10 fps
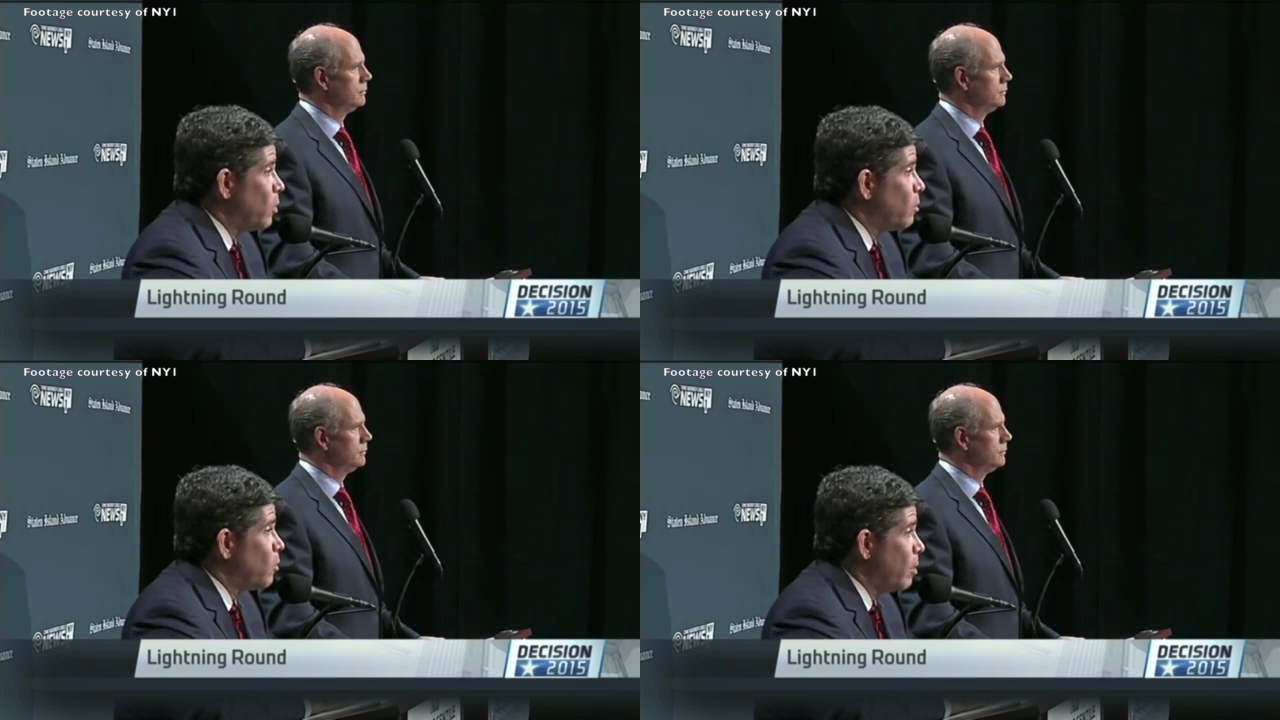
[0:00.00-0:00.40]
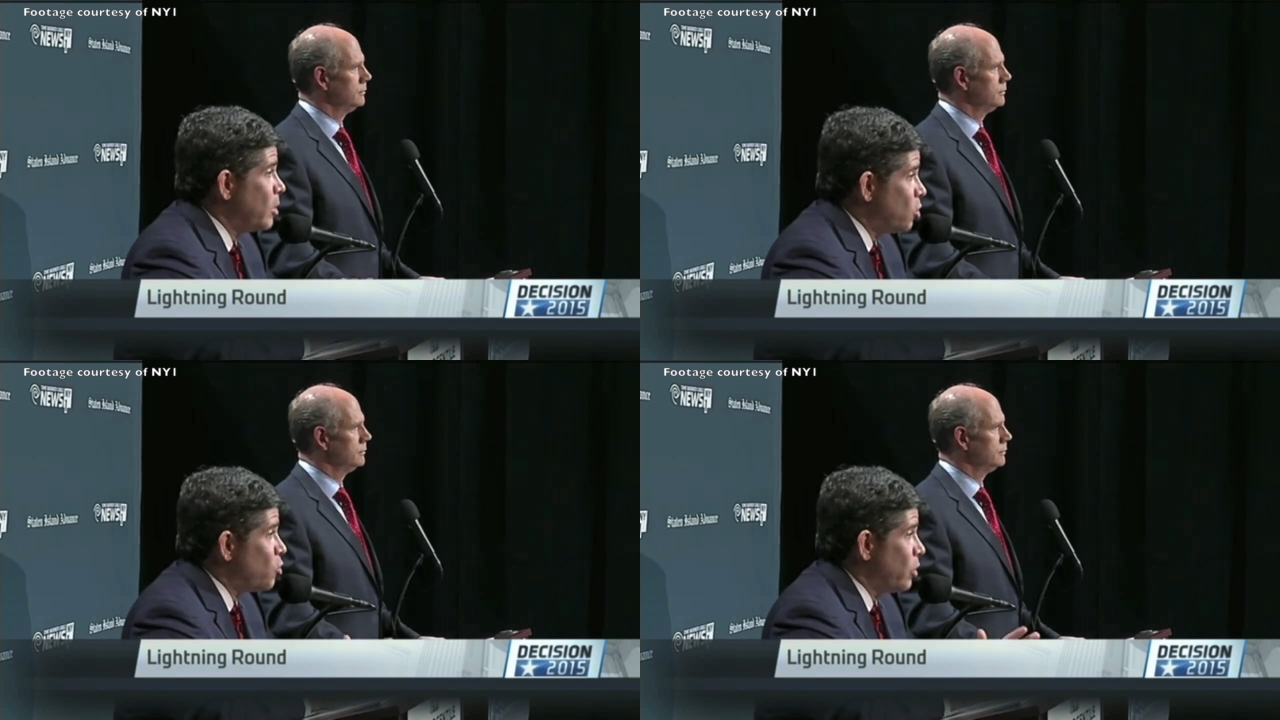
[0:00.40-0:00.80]
Speaker 1: Women's
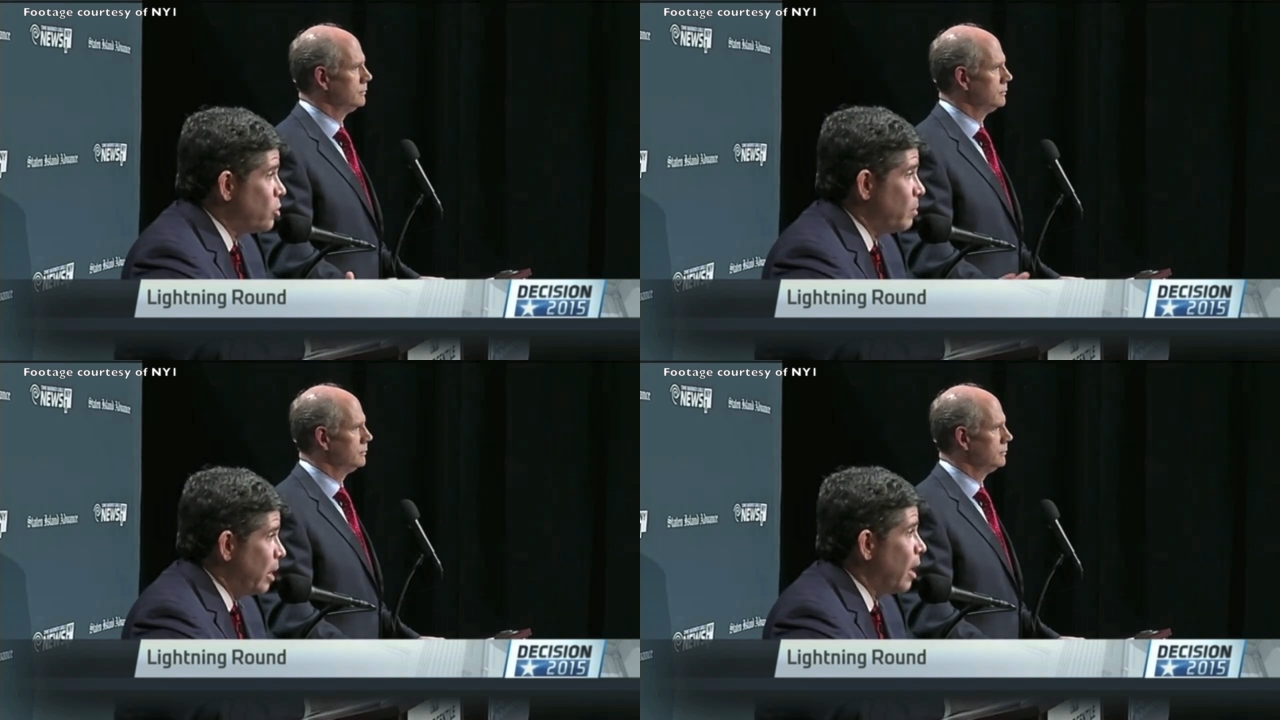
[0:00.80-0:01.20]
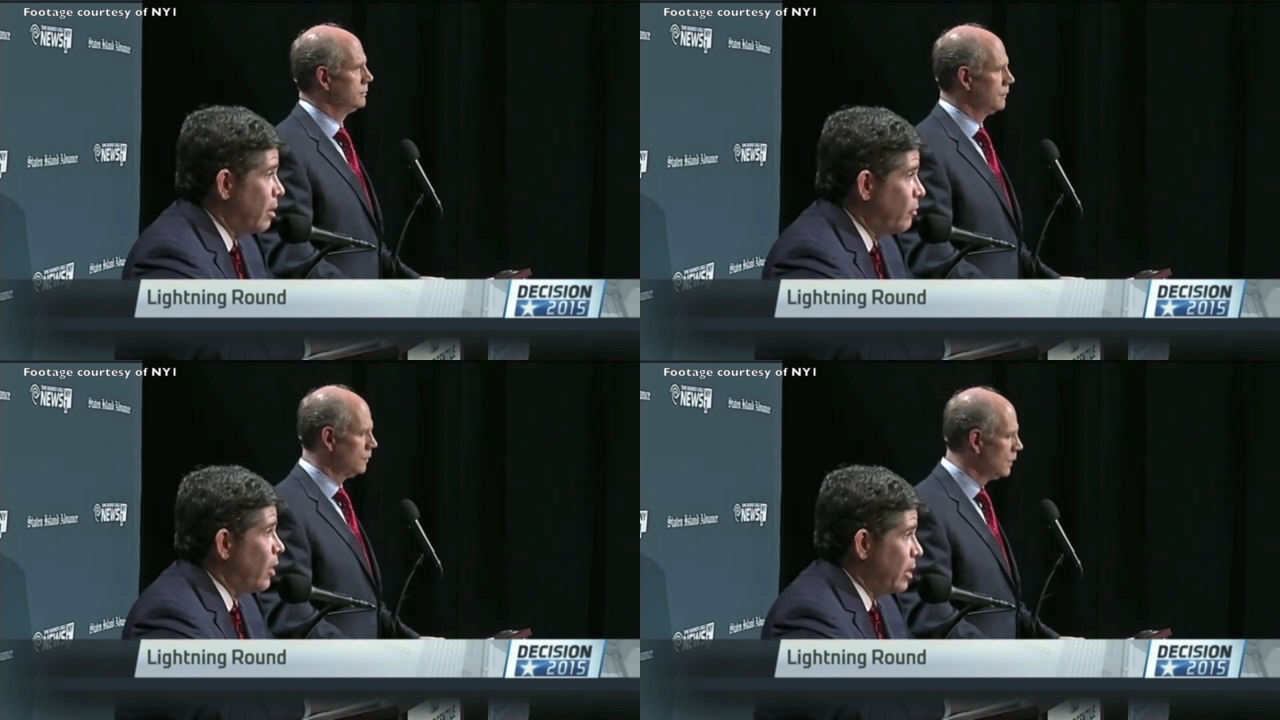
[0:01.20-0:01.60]
choice should be codified. Mr.
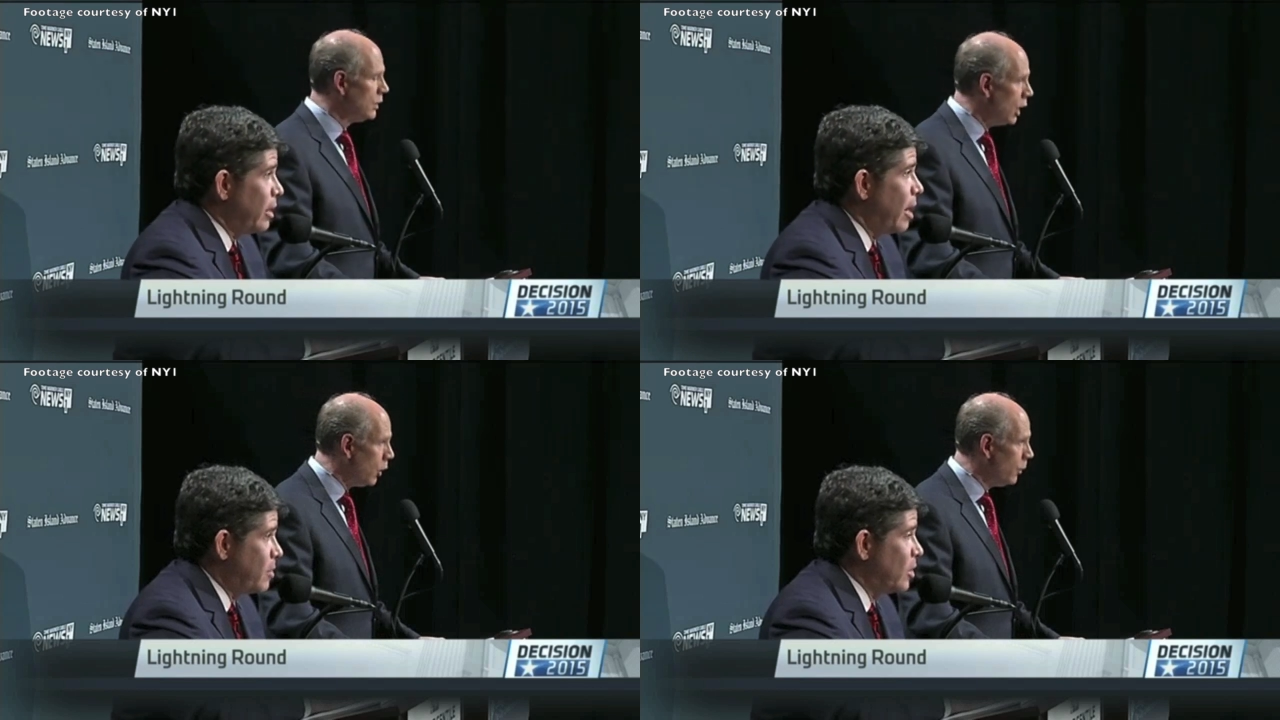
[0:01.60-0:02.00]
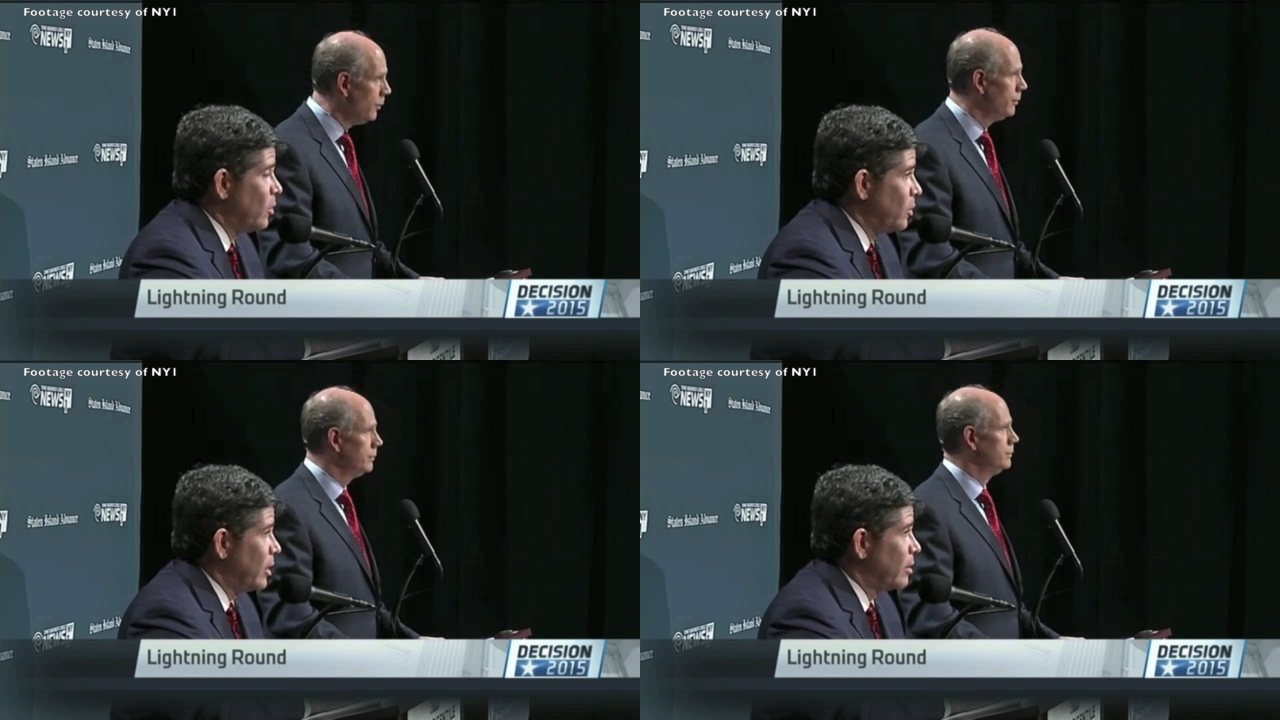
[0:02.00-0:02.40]
Donovan. Yeah, no.
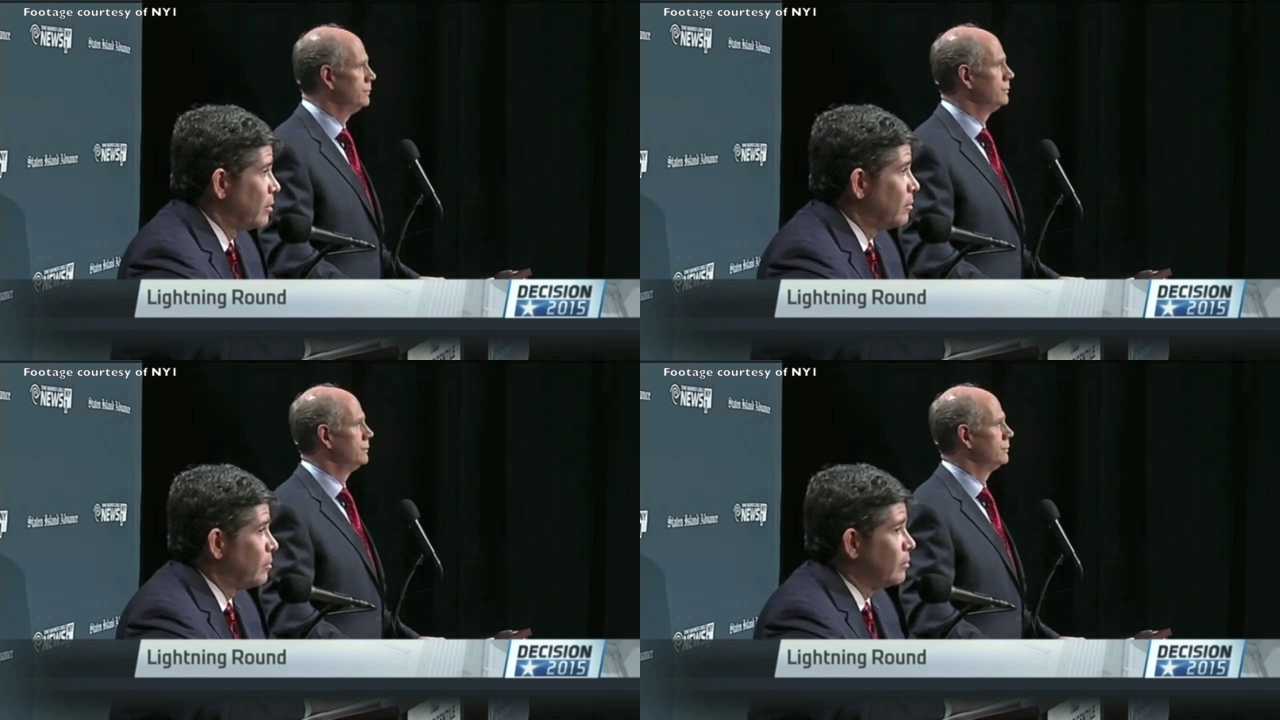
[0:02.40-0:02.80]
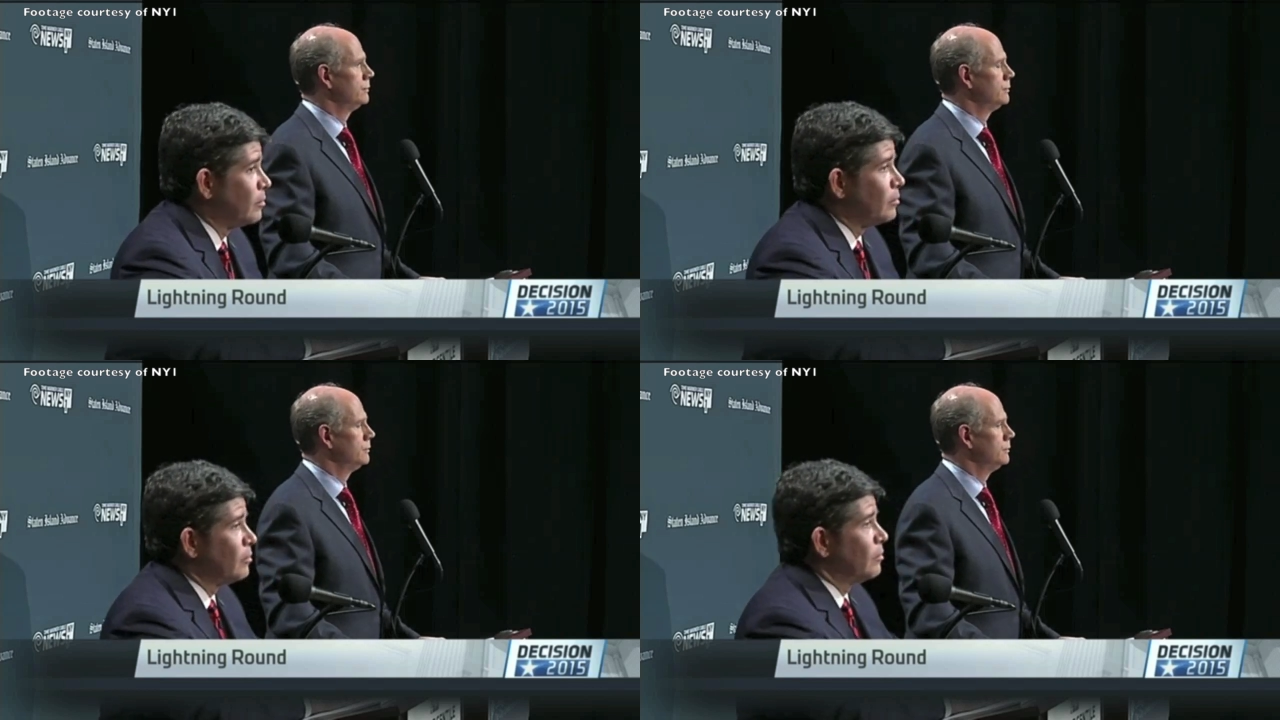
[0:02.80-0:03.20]
Absolutely.
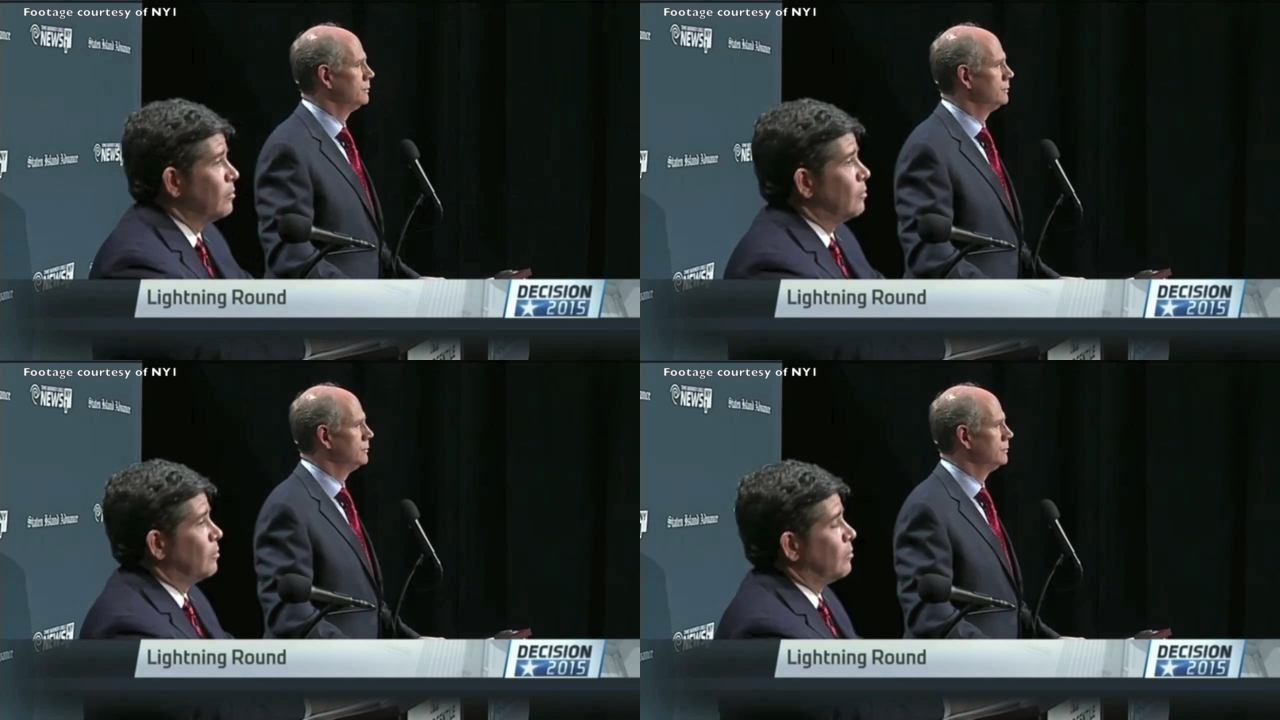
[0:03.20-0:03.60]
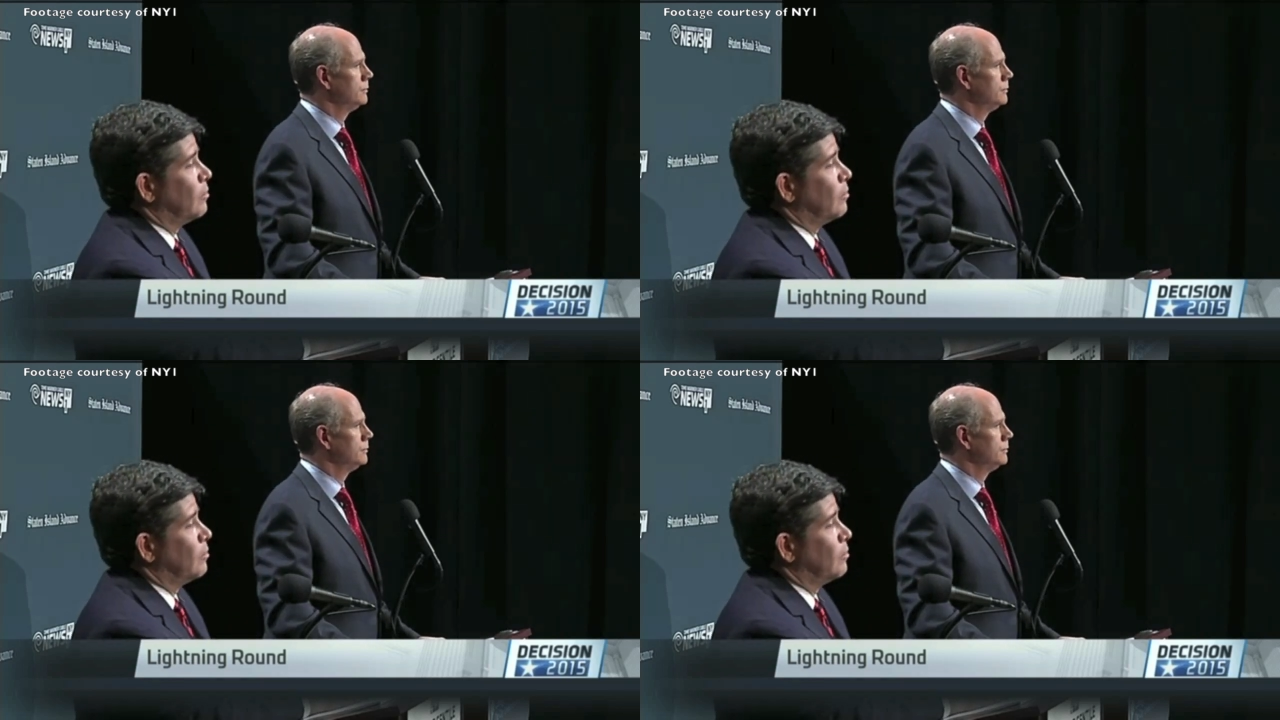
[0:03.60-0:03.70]
Okay. That was a